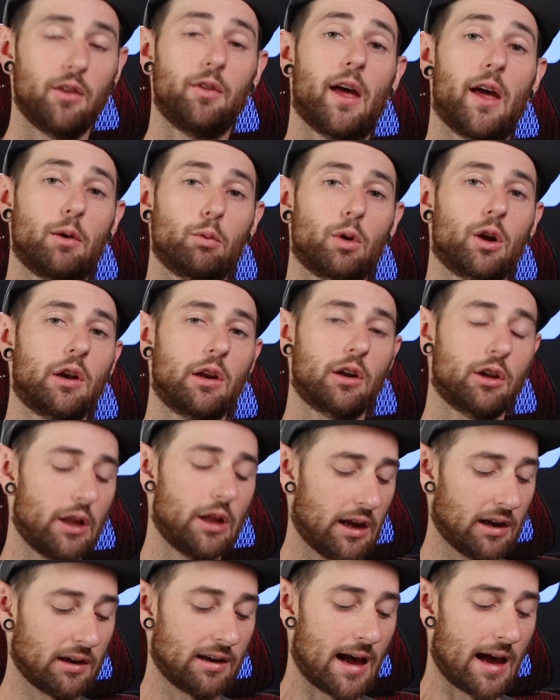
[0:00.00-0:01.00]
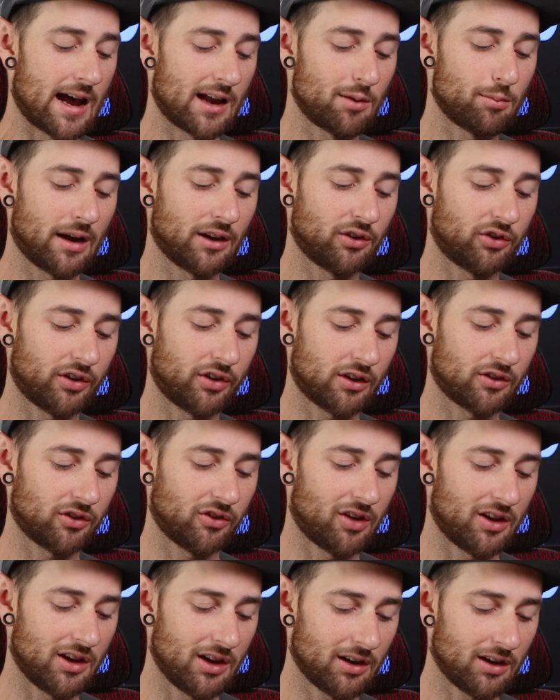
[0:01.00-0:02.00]
Then we're gonna click
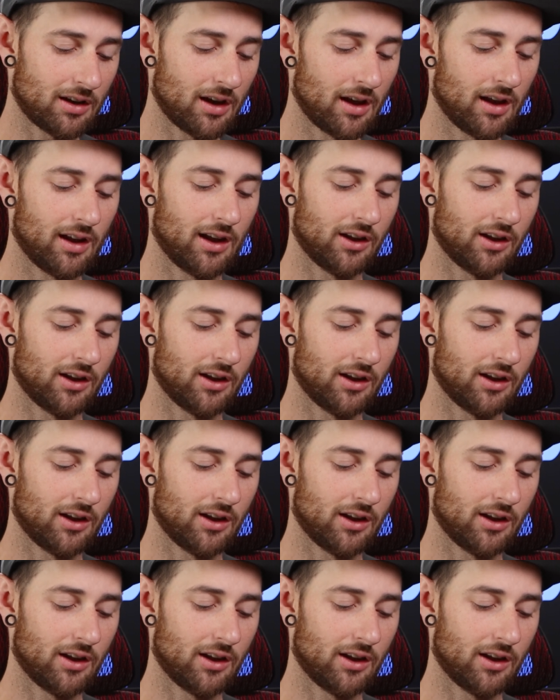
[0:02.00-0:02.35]
9:16.